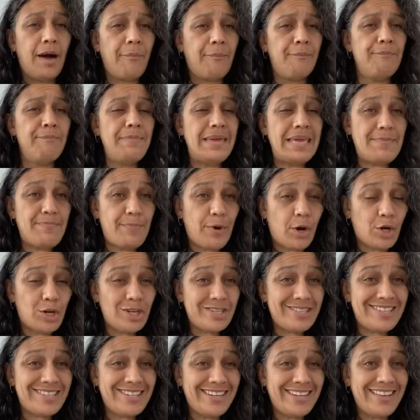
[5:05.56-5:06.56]
Me
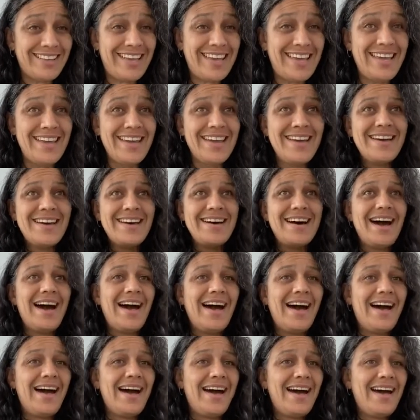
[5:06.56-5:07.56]
personally,
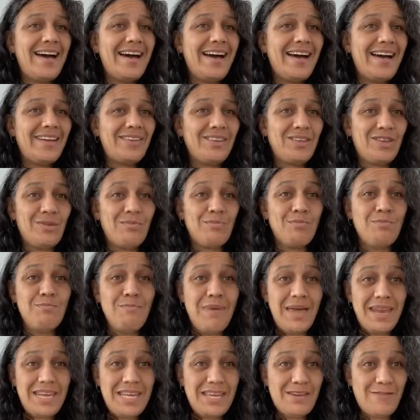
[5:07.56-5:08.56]

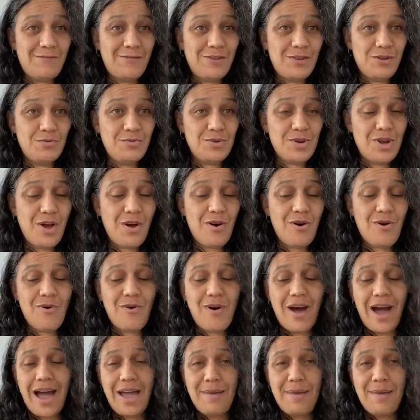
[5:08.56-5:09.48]
many of you know